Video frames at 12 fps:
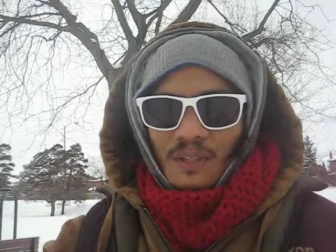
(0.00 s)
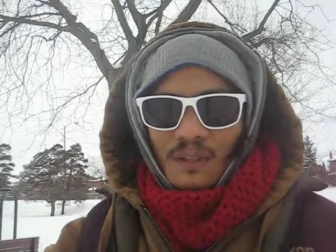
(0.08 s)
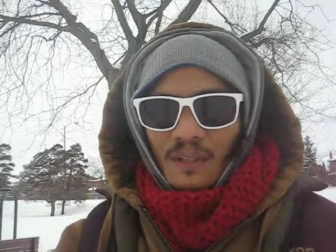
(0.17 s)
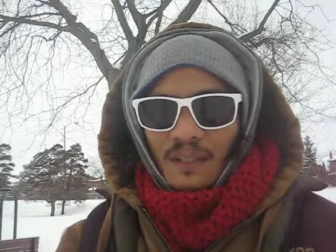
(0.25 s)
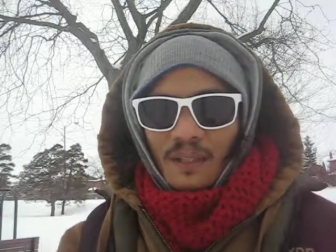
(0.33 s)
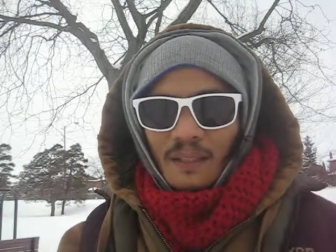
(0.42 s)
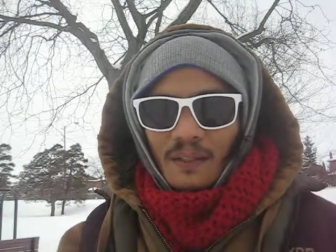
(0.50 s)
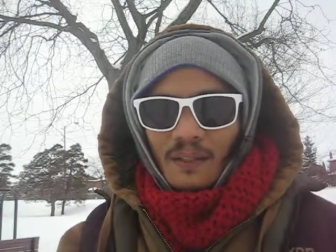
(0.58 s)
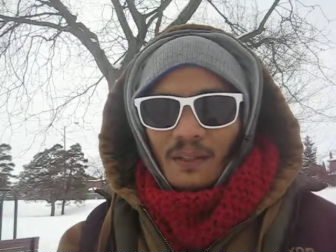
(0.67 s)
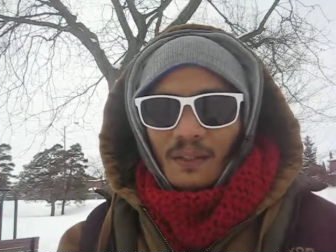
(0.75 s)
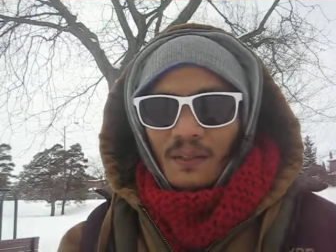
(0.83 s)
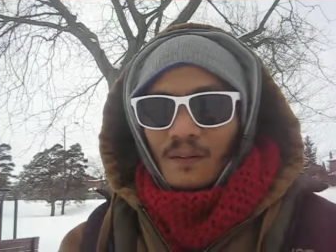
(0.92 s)
doing that here
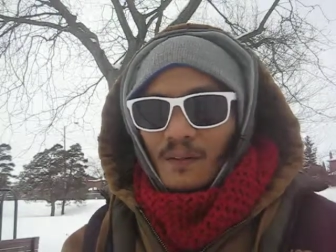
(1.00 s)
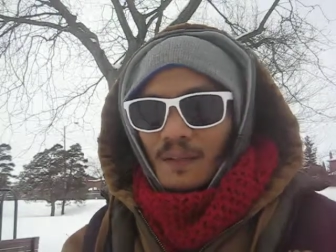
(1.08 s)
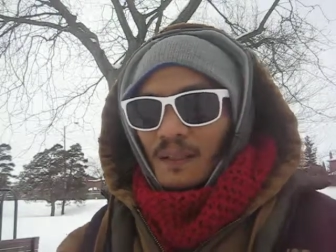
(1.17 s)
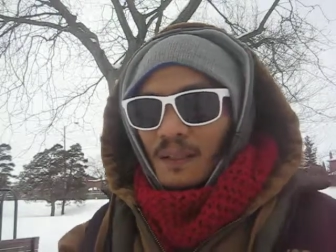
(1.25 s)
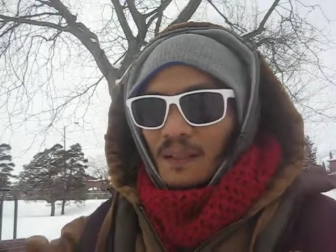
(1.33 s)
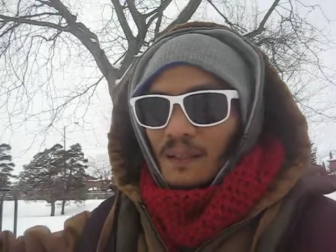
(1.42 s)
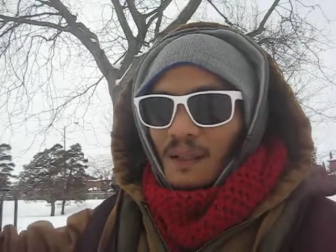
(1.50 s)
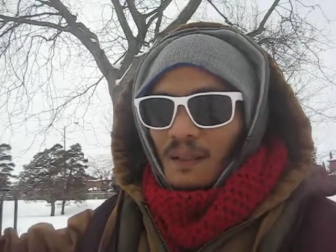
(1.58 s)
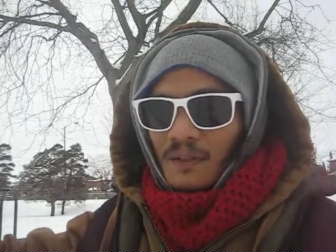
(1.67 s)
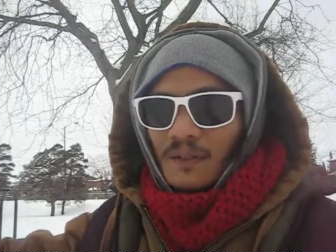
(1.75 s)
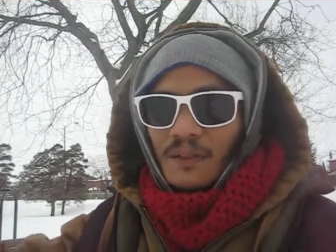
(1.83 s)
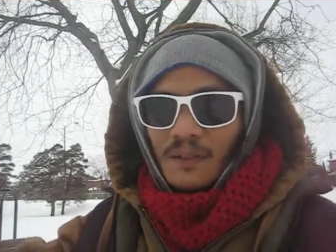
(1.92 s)
on Earth, and then
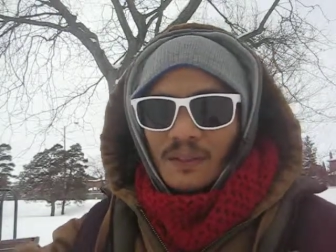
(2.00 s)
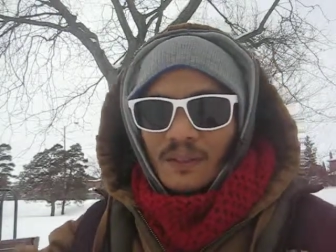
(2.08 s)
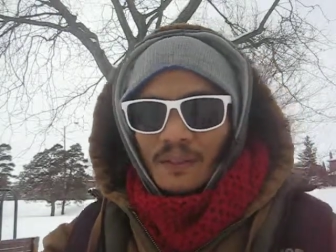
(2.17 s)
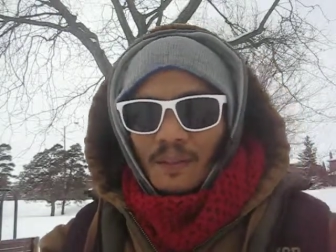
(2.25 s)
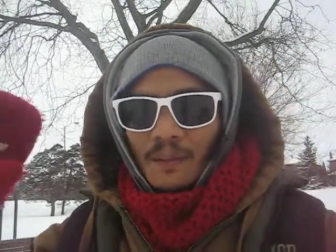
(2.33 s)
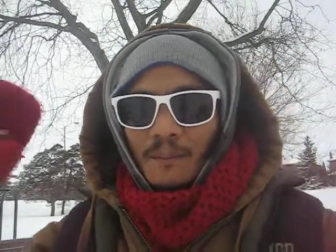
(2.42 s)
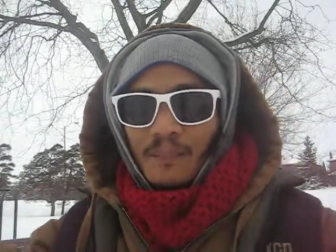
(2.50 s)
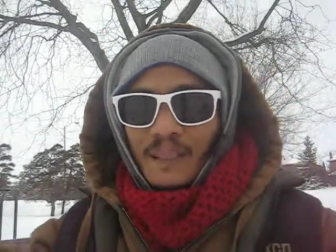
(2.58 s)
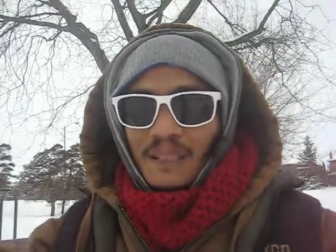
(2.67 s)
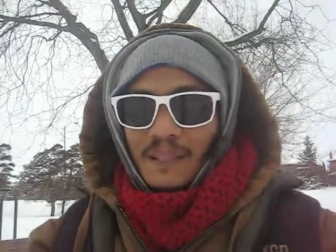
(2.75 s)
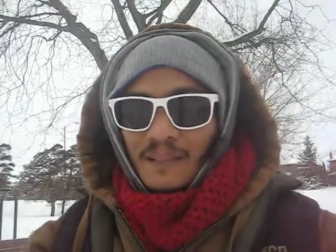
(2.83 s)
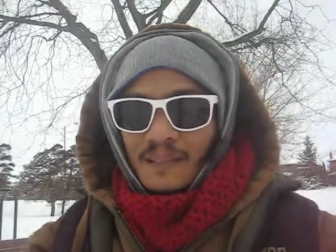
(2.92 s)
other
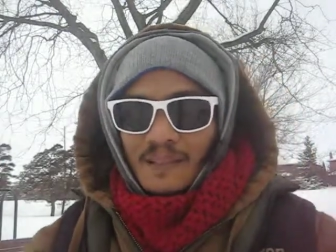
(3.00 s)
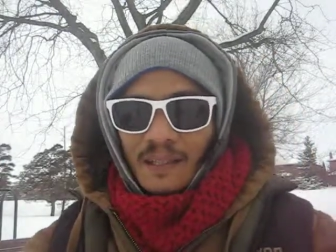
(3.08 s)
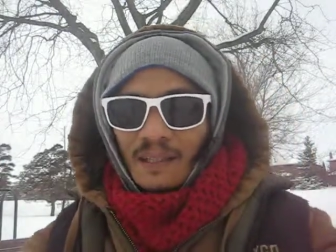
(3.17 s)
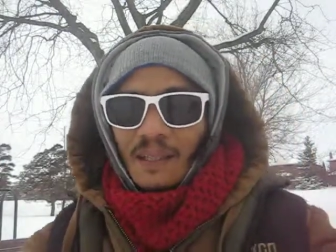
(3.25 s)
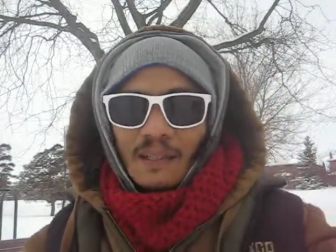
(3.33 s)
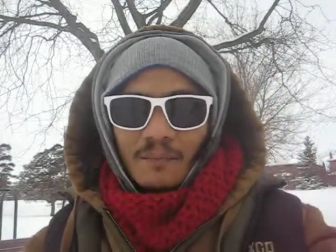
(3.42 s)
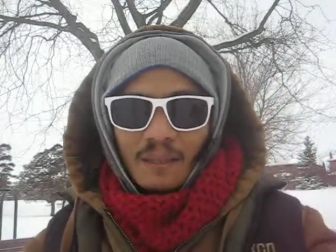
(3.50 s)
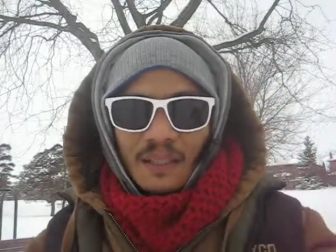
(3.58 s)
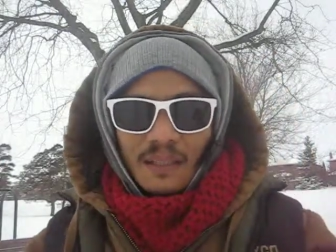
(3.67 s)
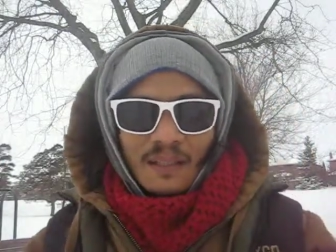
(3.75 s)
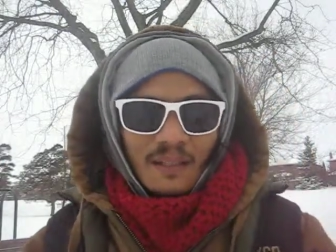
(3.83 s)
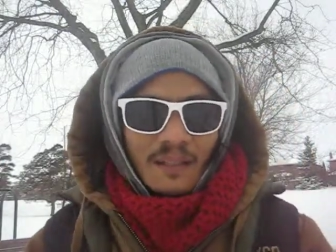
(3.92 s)
beings and light
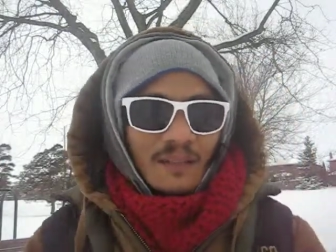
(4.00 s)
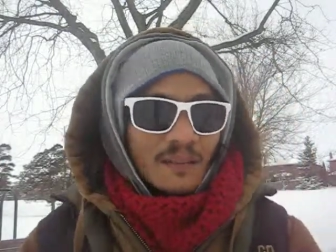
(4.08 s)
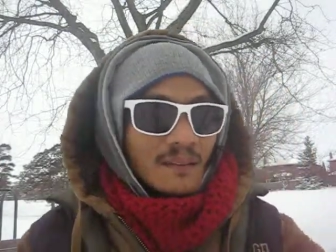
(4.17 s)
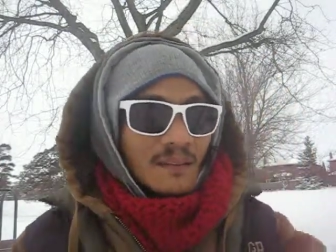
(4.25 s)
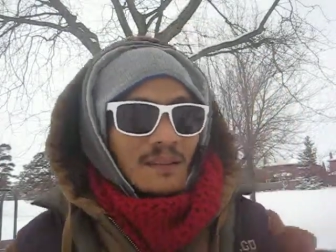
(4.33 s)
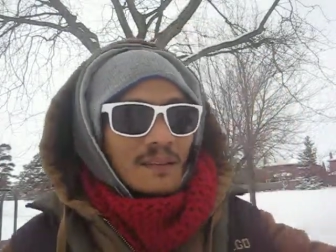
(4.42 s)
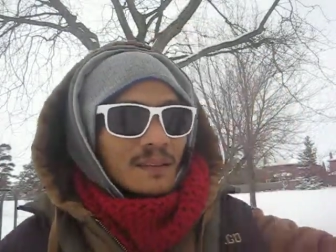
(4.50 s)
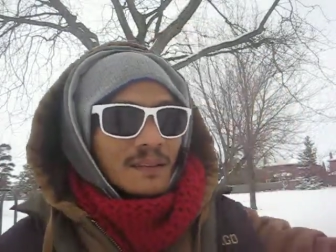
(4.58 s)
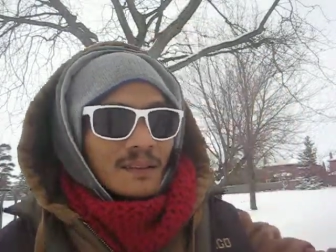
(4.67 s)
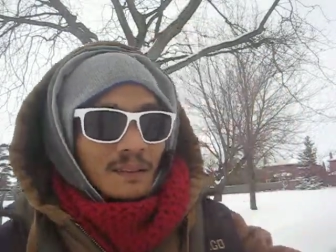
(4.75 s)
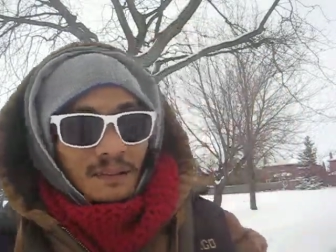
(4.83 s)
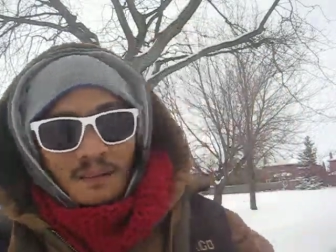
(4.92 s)
beings and
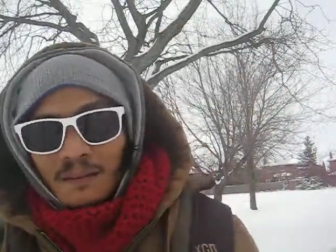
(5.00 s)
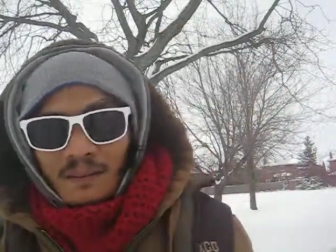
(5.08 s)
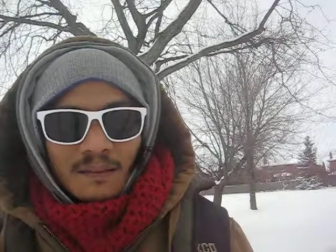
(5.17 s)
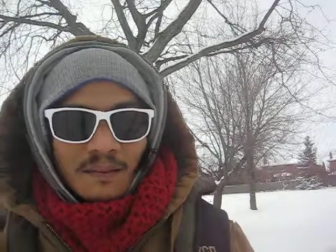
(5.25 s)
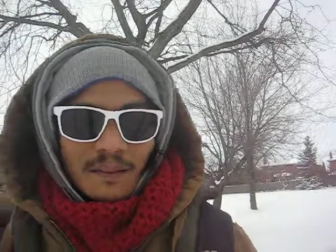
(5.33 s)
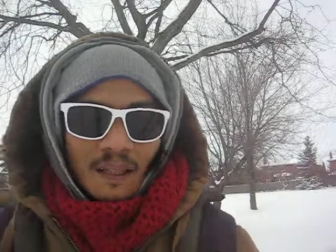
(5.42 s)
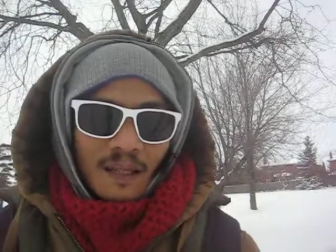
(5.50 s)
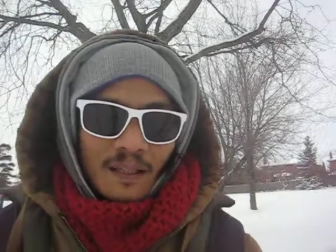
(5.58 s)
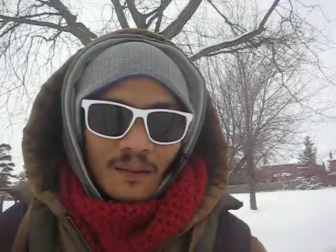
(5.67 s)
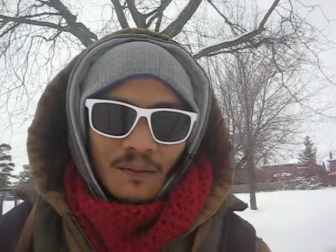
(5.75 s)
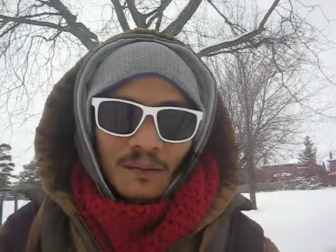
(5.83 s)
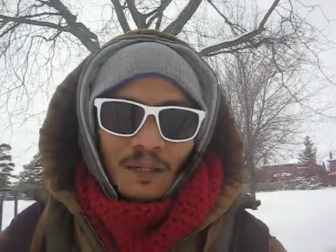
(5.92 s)
heck,
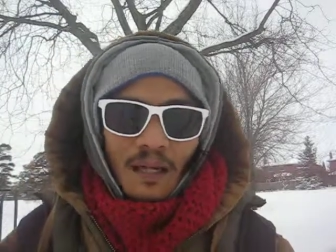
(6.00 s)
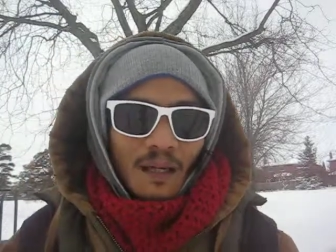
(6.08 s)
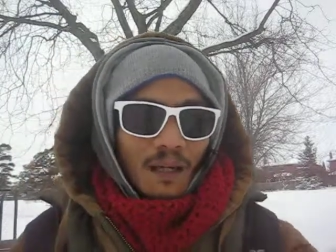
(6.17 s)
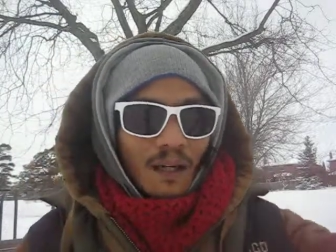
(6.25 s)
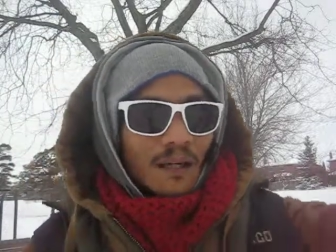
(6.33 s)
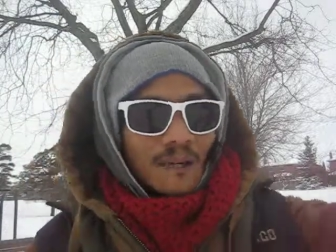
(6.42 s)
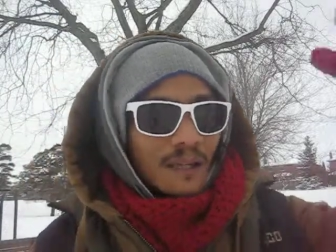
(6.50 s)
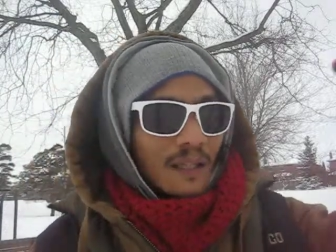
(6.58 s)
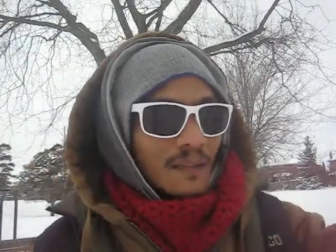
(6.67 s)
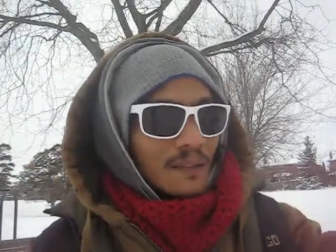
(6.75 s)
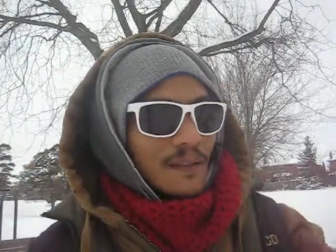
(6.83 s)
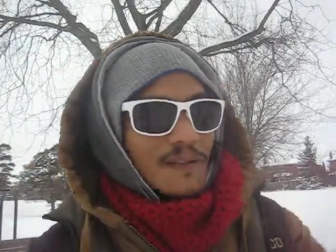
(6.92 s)
other
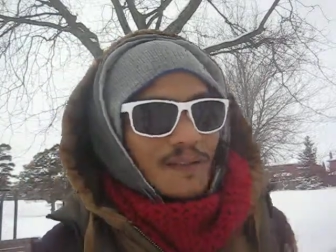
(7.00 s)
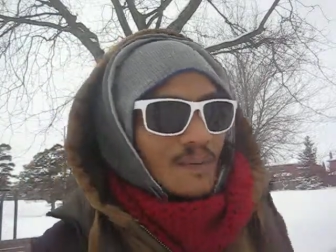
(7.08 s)
aliens